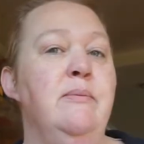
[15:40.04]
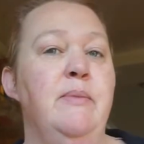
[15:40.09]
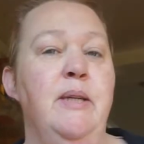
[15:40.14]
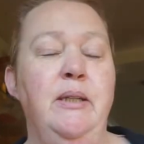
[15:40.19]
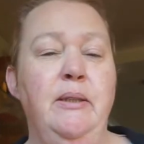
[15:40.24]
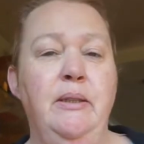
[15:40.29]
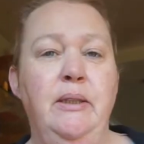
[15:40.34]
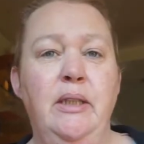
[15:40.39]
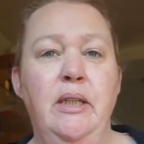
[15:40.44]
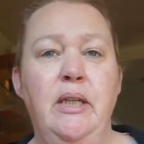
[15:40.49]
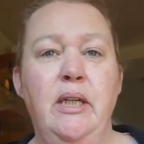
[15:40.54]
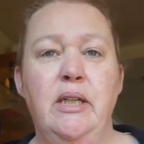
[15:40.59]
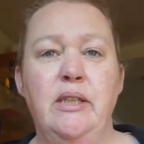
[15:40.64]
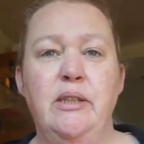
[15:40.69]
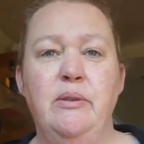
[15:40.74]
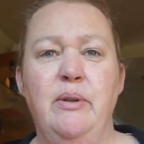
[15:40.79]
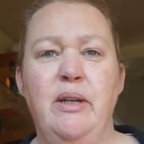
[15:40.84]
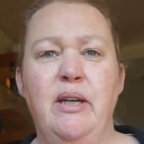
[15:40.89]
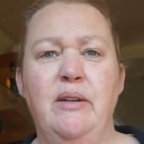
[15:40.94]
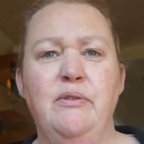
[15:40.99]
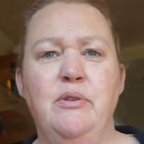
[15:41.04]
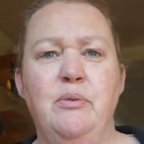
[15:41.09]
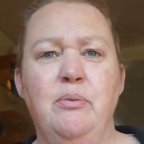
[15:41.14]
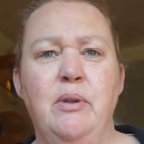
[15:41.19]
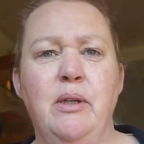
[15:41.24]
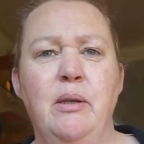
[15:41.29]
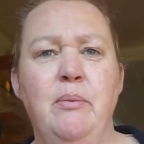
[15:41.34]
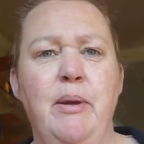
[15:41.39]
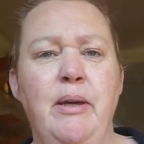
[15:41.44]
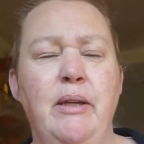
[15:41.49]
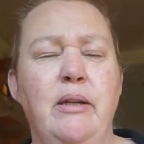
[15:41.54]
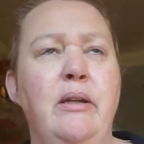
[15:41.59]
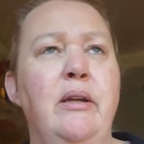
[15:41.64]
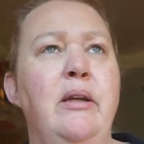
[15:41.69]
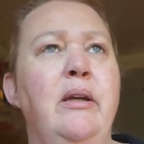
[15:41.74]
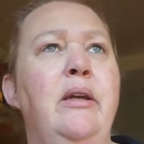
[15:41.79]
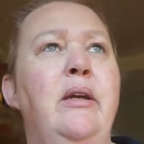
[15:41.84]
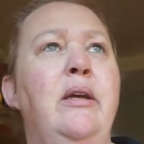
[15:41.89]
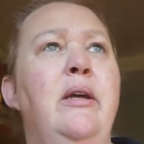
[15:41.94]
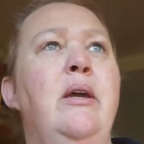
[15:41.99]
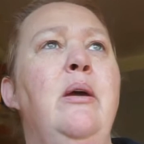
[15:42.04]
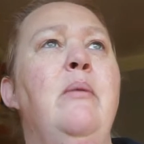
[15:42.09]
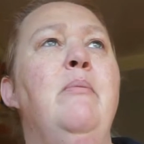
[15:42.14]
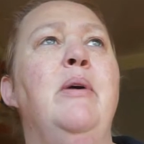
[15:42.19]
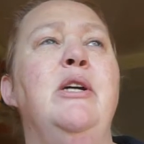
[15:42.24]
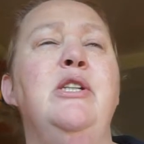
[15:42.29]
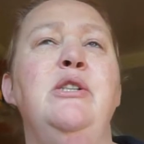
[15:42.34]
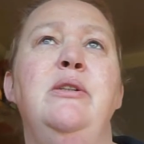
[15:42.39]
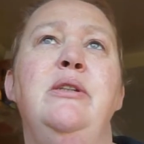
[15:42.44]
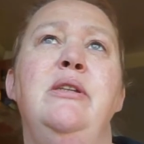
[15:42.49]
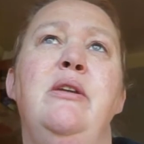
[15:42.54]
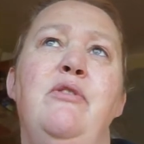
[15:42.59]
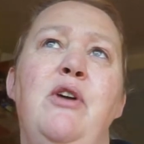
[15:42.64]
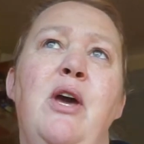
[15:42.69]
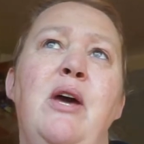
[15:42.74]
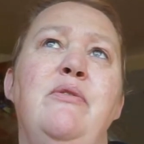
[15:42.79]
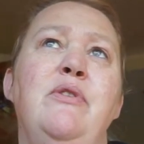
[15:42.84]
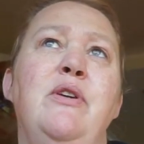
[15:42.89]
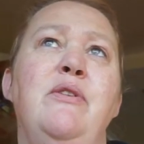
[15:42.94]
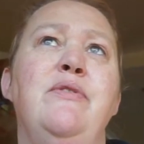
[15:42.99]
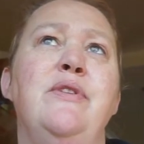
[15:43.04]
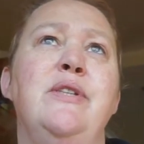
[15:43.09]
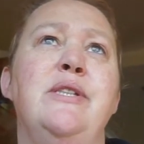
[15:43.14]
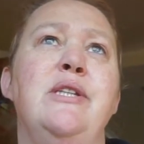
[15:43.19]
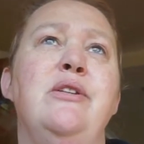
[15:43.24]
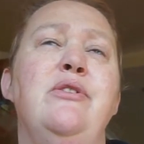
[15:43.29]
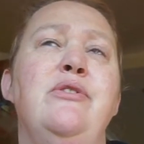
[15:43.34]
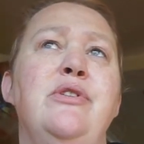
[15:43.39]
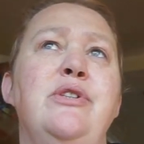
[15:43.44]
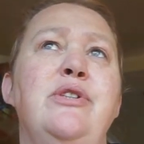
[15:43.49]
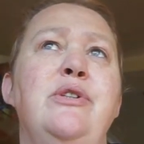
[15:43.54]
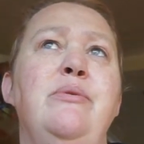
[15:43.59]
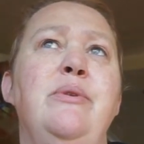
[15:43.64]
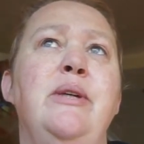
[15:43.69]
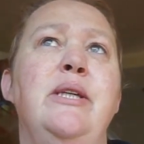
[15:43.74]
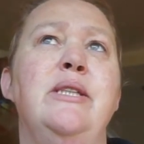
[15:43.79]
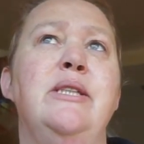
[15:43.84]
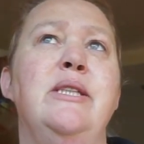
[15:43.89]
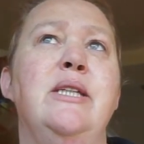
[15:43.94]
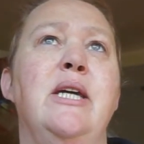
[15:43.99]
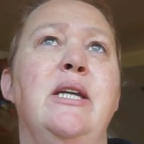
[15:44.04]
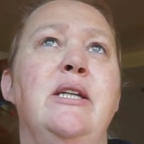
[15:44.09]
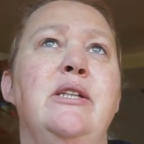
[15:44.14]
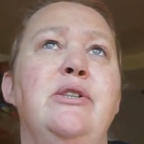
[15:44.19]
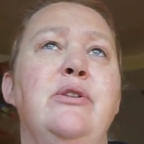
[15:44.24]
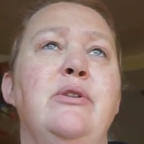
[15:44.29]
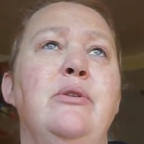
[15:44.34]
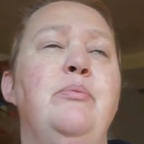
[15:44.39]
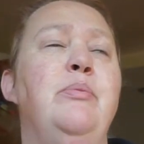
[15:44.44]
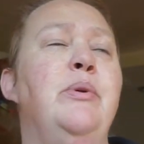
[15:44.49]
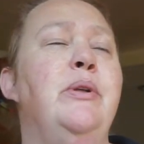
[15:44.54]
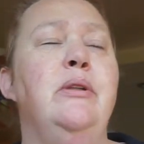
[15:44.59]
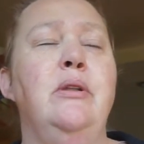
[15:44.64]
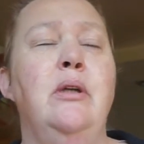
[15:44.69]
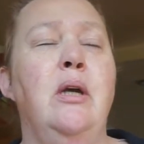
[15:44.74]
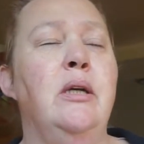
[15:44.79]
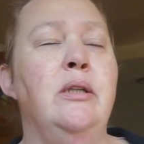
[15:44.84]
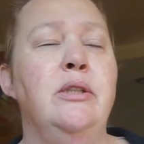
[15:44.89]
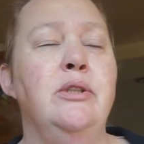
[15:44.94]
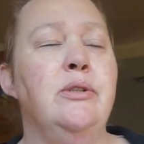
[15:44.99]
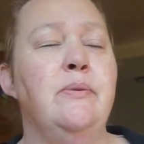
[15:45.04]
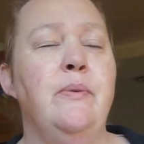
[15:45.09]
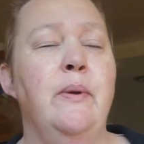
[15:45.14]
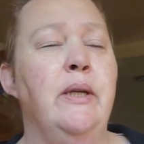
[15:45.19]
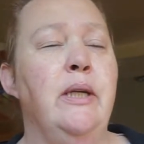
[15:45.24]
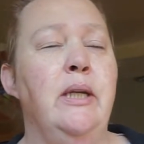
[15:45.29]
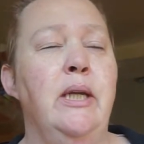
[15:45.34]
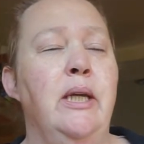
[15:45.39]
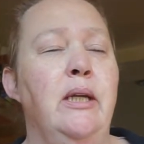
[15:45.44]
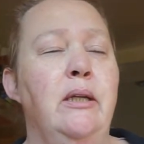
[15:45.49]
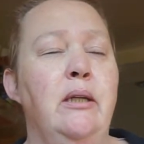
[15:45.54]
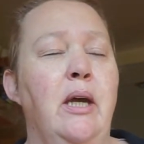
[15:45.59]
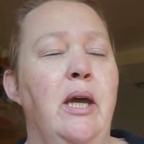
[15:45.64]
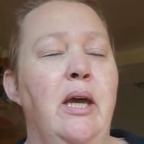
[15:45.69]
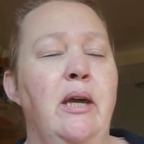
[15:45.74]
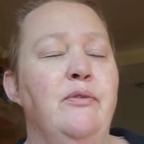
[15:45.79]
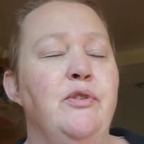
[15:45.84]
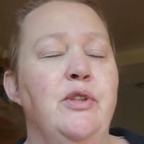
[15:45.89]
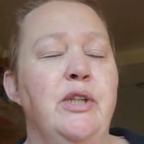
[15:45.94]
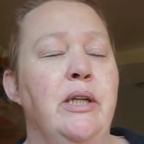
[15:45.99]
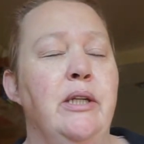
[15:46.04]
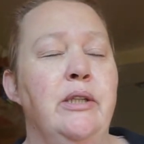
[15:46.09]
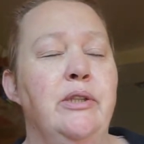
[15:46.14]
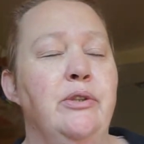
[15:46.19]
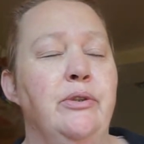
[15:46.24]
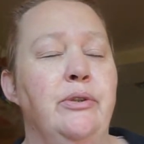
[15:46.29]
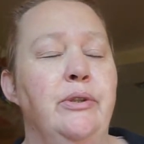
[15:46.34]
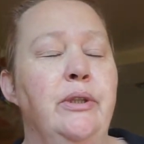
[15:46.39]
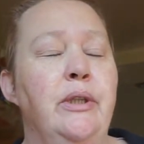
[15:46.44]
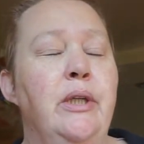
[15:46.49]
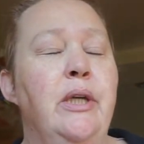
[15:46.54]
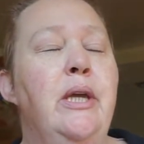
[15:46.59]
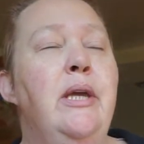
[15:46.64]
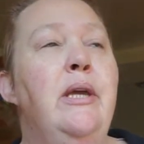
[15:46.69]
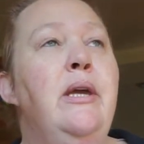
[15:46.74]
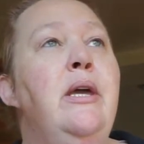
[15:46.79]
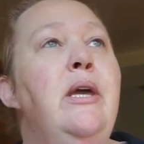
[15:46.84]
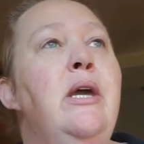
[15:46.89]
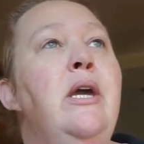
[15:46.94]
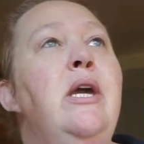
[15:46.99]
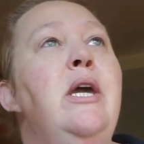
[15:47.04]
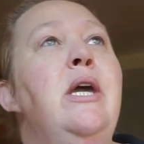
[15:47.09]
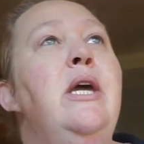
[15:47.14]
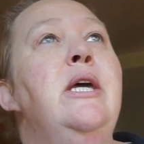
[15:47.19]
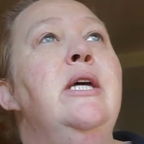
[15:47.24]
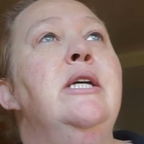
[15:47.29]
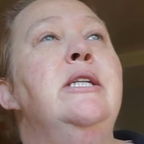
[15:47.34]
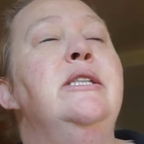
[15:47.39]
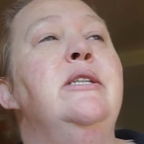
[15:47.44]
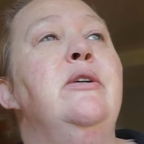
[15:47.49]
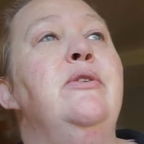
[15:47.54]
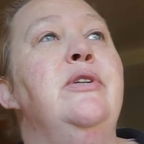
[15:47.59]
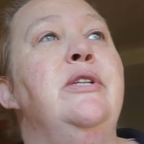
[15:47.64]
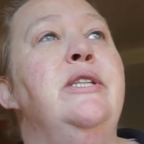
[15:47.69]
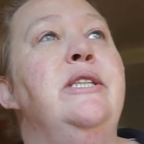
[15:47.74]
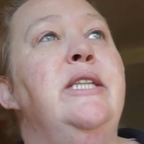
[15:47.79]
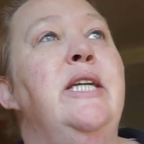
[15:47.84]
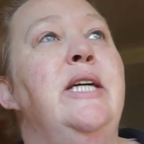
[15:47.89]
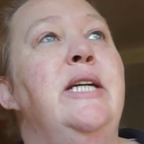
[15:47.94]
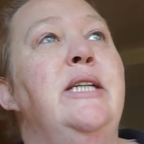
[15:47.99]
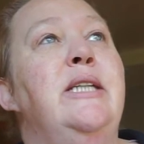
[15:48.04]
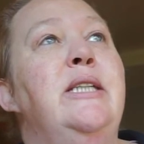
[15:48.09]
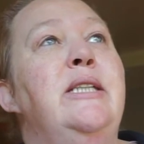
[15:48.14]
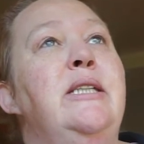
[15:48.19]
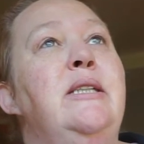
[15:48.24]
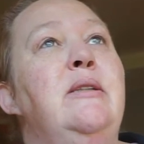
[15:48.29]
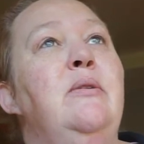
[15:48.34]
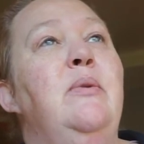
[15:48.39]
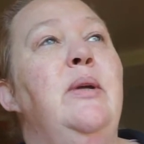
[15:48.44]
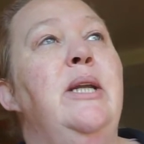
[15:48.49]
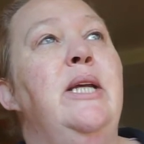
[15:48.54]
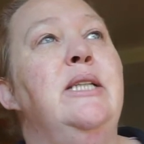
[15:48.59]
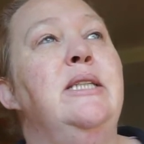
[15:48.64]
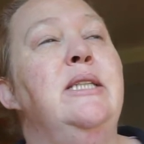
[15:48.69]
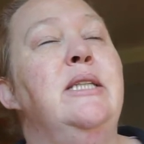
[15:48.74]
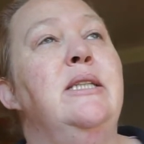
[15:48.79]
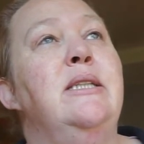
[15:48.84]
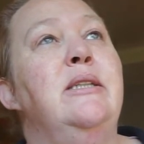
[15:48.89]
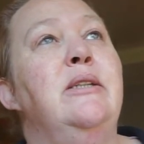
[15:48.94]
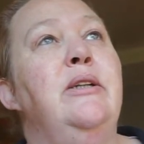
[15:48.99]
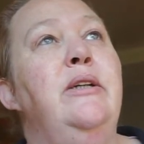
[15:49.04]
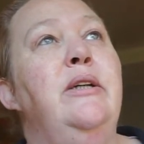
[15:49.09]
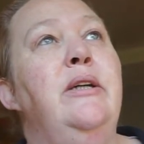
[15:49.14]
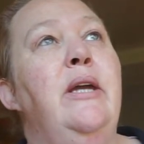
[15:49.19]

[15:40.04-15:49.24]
me. I don't have to worry about it. Mind you, they have given us another 2 weeks to get it done, but I just want it in. I have to get it done. So there's that. What else is there?